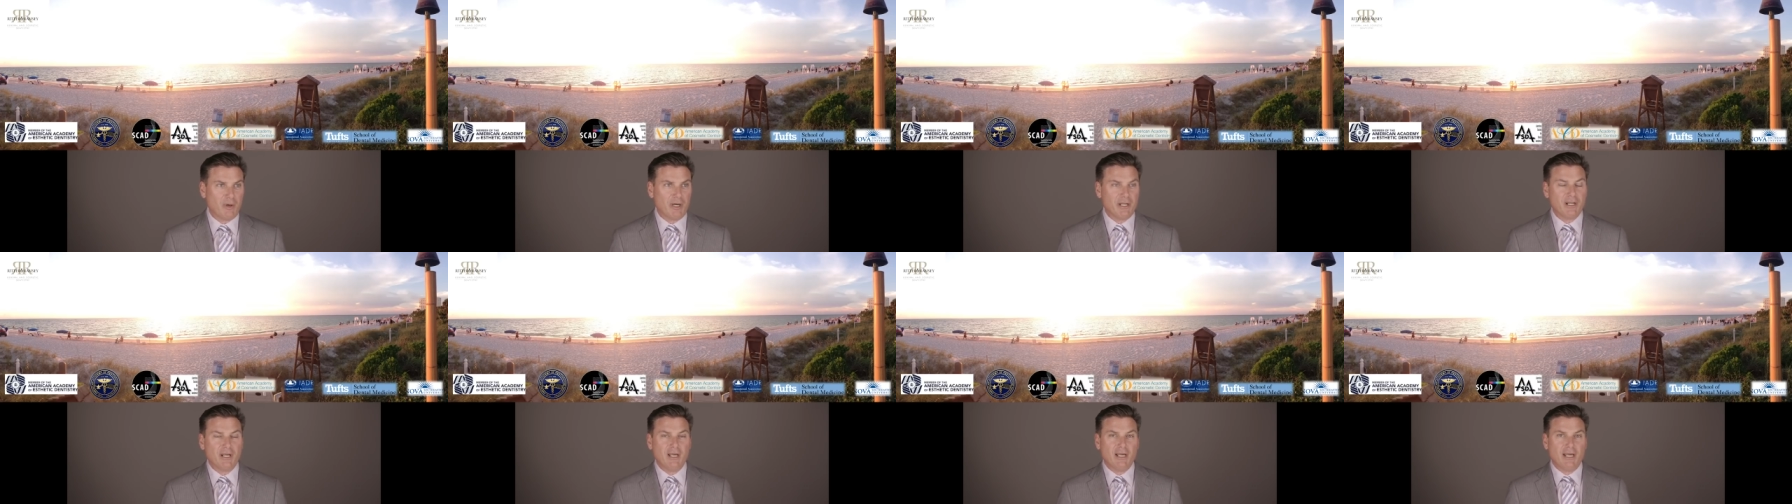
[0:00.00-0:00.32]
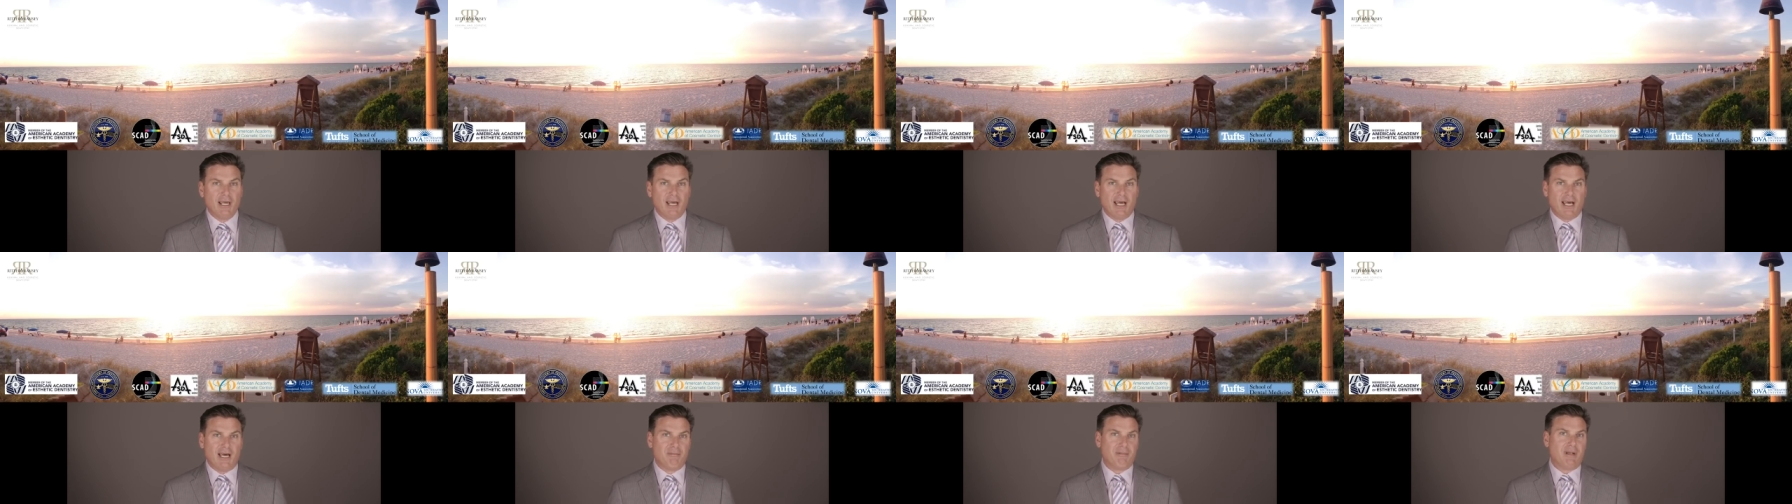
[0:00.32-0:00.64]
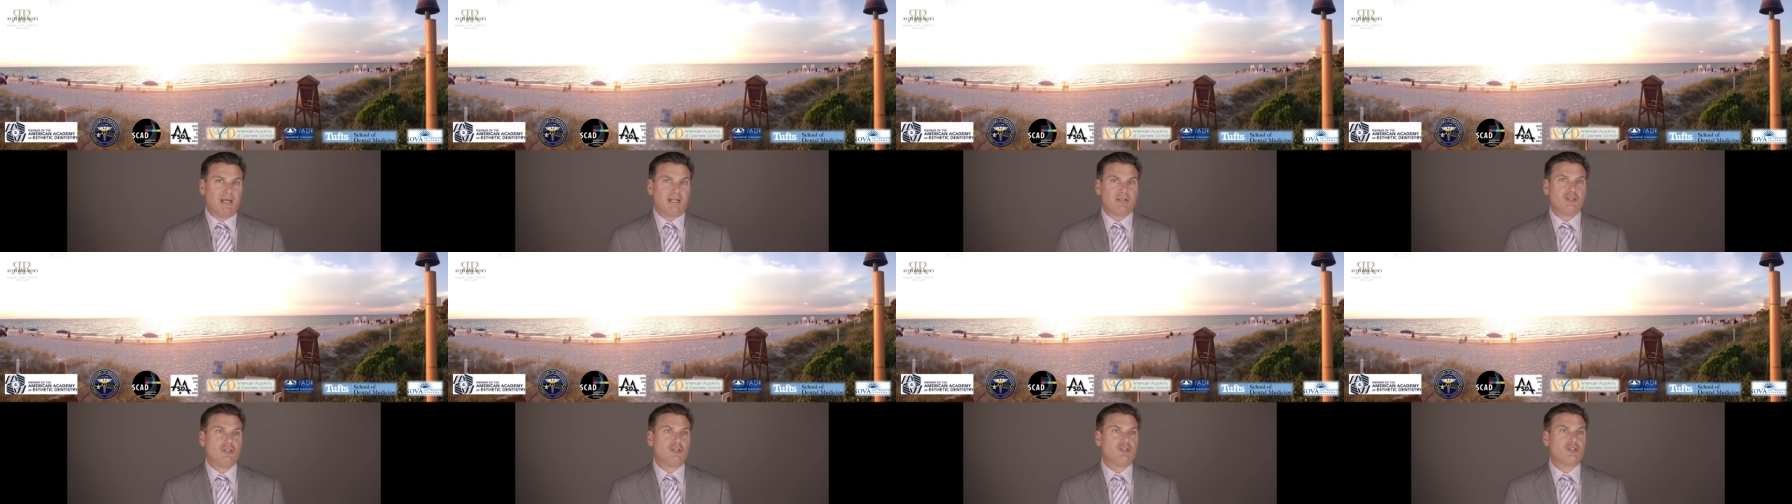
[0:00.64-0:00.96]
but I'm
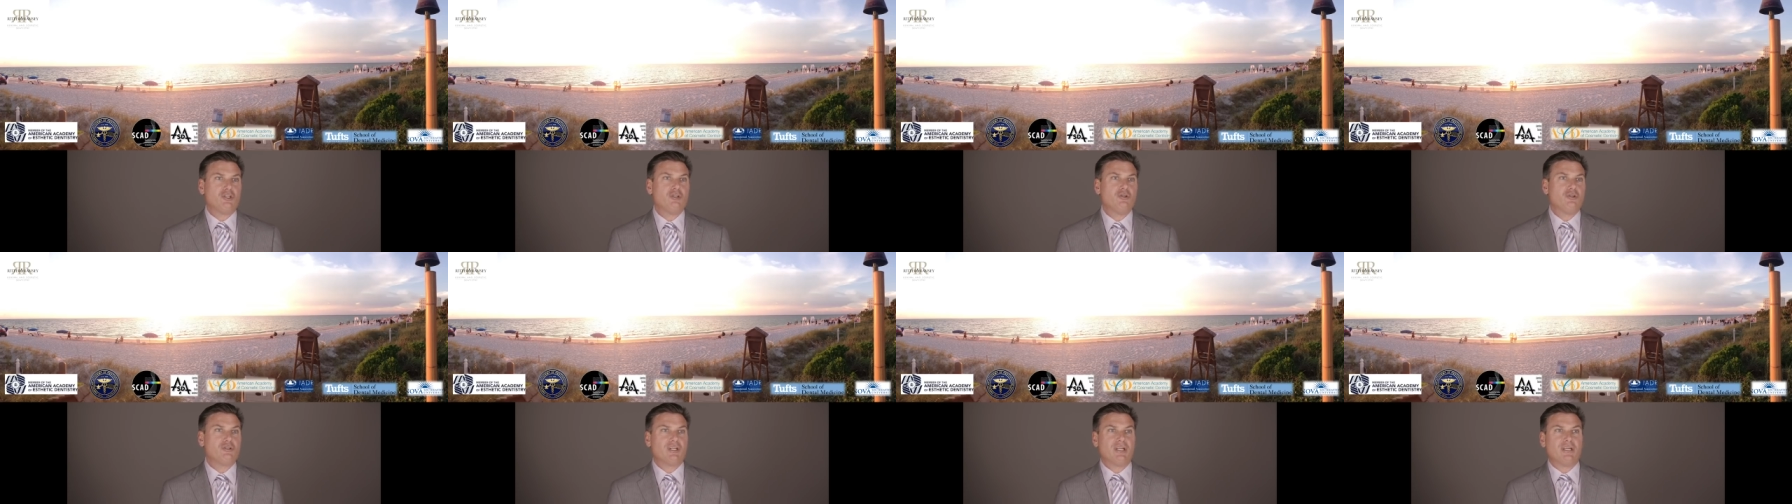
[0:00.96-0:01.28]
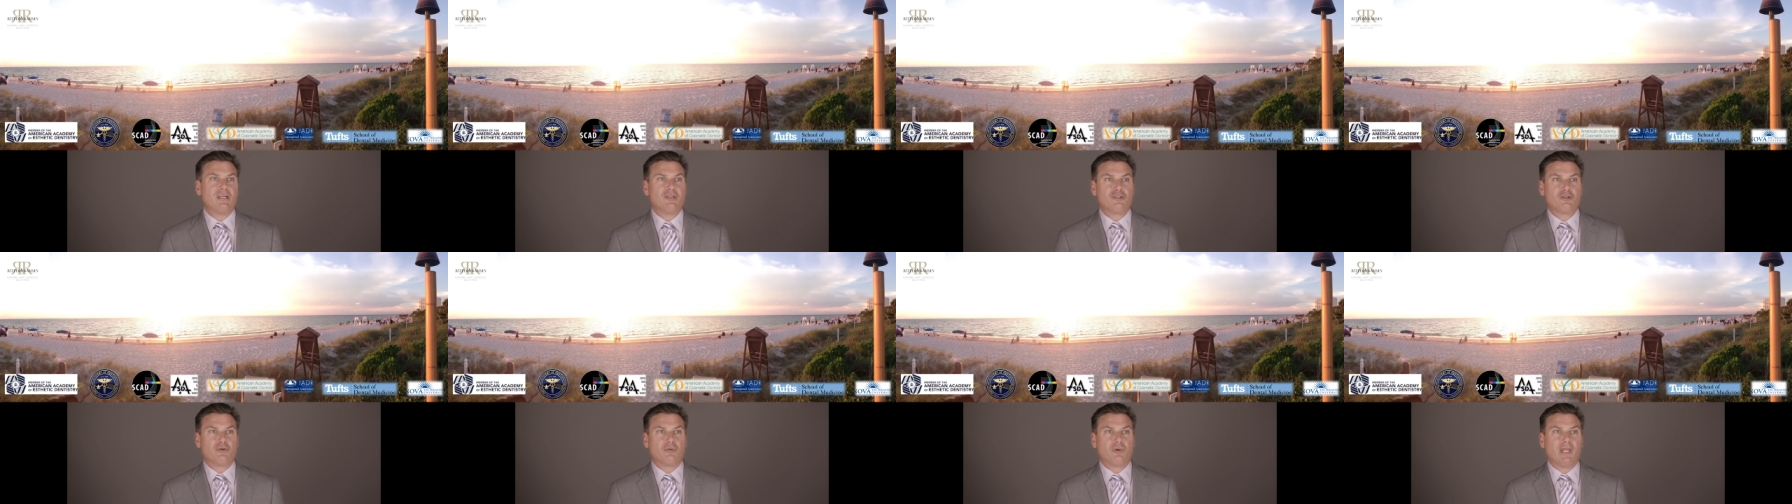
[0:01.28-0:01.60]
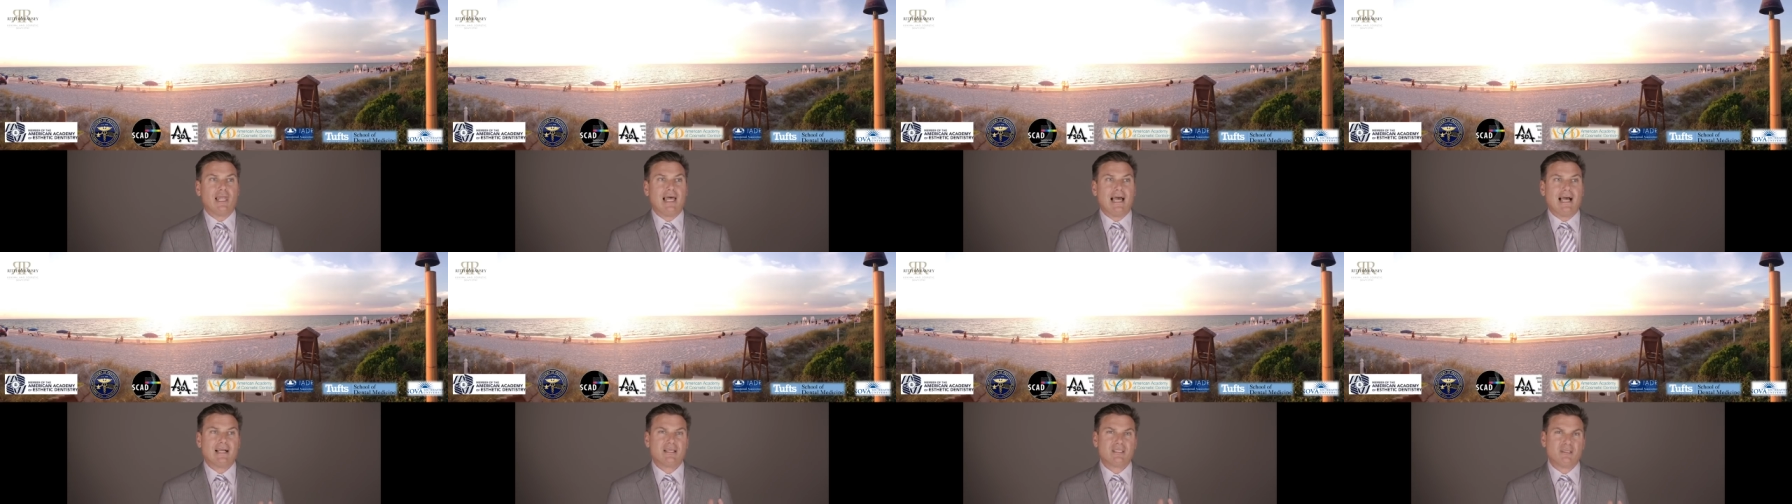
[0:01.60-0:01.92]
not just using it to
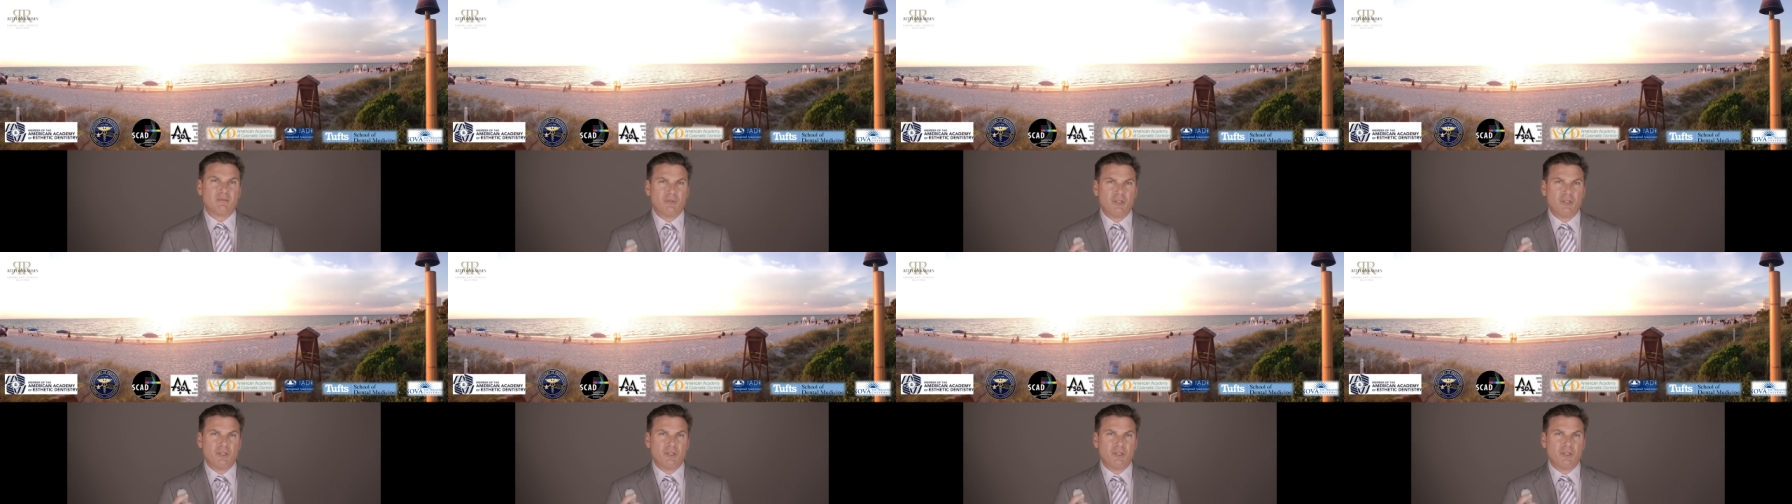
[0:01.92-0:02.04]
relax,